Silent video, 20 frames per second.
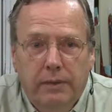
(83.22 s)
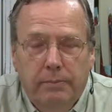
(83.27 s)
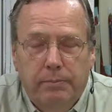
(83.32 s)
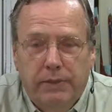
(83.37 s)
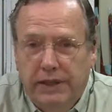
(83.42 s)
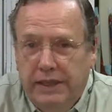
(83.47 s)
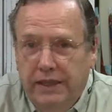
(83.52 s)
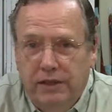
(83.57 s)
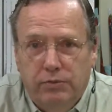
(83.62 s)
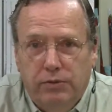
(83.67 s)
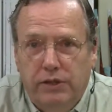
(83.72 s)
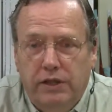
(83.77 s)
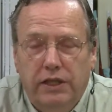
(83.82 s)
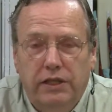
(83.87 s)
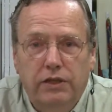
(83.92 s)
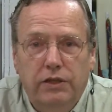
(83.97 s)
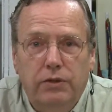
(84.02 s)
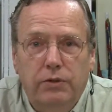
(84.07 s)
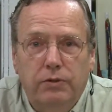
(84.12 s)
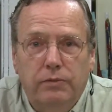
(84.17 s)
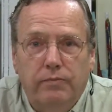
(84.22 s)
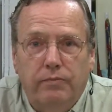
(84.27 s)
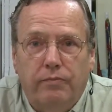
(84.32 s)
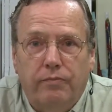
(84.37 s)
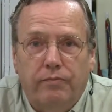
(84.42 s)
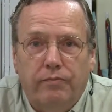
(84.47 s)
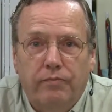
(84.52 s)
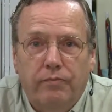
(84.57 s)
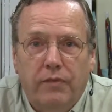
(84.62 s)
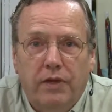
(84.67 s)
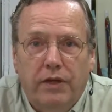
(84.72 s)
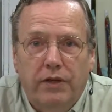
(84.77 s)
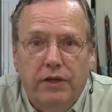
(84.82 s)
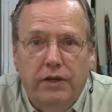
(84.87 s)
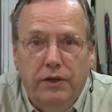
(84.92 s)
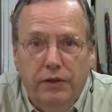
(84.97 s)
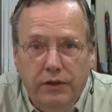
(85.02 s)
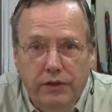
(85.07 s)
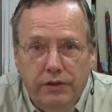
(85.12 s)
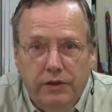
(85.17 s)
But that's what they knew. The
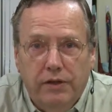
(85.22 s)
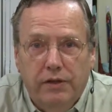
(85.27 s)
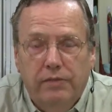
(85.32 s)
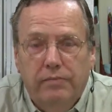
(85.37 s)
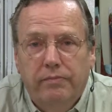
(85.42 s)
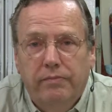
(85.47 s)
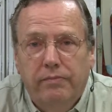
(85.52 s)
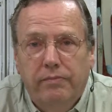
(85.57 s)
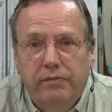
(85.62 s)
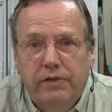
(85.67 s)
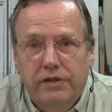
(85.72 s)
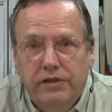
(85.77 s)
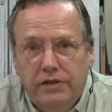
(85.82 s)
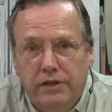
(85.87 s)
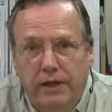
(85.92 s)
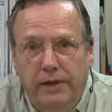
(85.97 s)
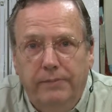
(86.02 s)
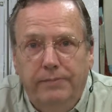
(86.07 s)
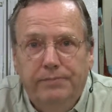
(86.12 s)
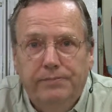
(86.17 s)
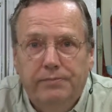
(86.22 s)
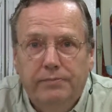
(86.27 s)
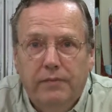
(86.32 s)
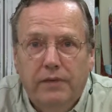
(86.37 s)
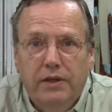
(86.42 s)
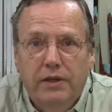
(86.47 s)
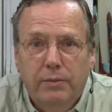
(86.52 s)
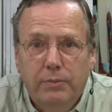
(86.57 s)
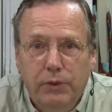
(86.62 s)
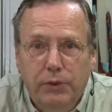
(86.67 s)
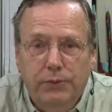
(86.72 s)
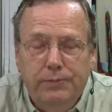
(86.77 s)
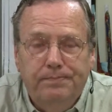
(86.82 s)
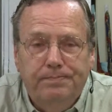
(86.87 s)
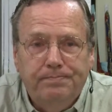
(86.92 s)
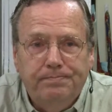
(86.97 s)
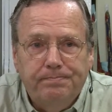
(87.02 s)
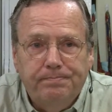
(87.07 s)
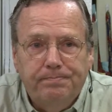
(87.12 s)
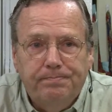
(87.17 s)
earth, the sun, the moon.
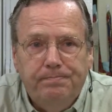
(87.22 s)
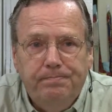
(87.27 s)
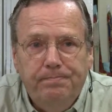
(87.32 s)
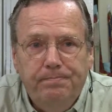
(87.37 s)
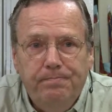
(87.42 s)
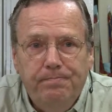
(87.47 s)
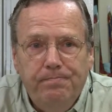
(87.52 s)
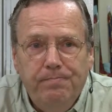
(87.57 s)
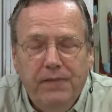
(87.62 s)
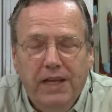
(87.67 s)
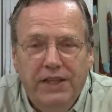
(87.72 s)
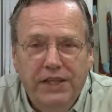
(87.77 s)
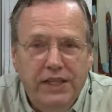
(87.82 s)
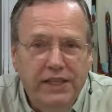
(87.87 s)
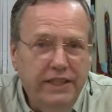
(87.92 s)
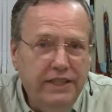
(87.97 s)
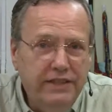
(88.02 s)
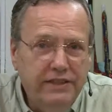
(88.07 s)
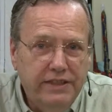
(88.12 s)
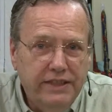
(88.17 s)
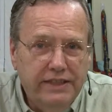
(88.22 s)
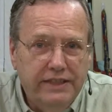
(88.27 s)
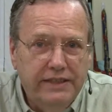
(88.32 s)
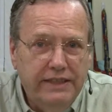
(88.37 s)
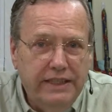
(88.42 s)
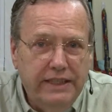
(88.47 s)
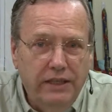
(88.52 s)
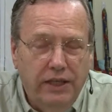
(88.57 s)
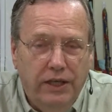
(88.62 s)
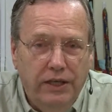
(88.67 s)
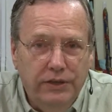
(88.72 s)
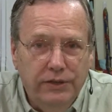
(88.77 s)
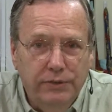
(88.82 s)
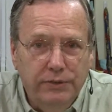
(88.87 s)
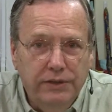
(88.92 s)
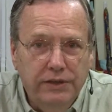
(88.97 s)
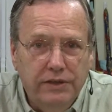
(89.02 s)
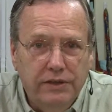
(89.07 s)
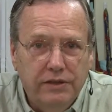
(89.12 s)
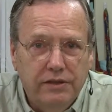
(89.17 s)
And then in the
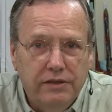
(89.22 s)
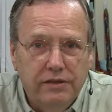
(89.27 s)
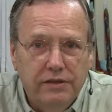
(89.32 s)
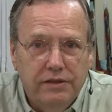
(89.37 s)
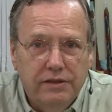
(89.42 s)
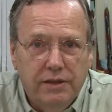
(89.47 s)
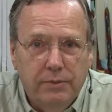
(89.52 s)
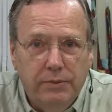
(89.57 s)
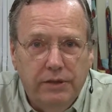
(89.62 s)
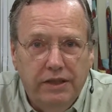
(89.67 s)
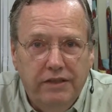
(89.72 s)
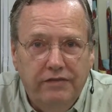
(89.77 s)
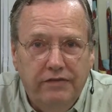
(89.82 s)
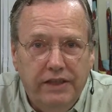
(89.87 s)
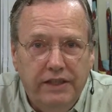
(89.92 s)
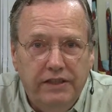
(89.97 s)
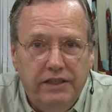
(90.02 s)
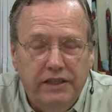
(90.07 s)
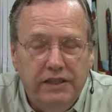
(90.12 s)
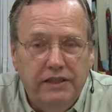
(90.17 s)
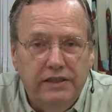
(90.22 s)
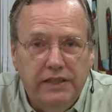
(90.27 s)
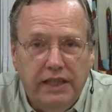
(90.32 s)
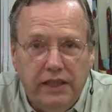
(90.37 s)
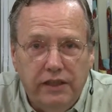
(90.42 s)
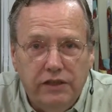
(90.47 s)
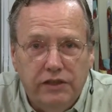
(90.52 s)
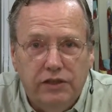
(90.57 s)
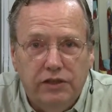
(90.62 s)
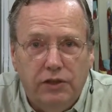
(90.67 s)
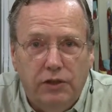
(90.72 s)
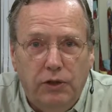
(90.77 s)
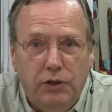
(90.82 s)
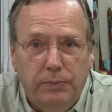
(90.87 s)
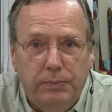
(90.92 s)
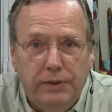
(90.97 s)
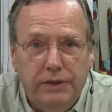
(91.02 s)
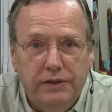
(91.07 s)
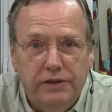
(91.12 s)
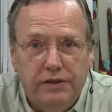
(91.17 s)
1600s, someone invented a
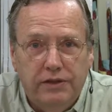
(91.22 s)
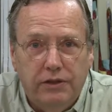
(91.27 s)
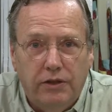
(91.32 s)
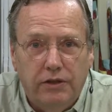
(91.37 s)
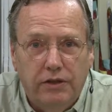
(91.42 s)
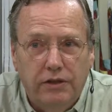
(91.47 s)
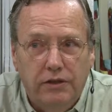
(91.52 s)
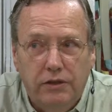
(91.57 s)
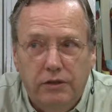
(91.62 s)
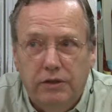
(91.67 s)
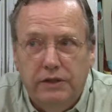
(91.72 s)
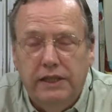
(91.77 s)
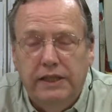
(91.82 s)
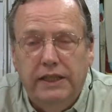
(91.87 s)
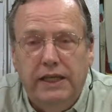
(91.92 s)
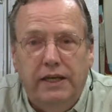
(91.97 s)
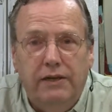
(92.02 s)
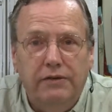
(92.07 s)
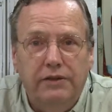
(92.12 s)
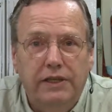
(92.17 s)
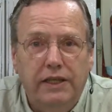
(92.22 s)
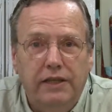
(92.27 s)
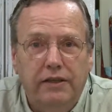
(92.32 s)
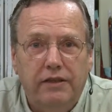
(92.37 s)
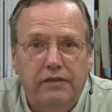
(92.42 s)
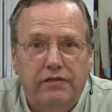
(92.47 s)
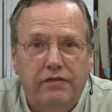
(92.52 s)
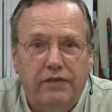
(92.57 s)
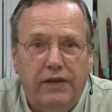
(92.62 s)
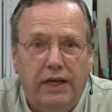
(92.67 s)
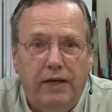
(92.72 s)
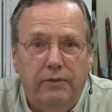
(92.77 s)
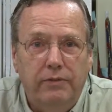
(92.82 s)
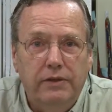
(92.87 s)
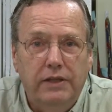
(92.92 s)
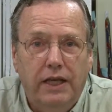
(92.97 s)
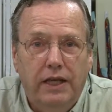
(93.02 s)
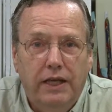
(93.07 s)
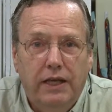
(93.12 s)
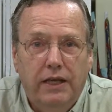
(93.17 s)
telescope and started looking out there and found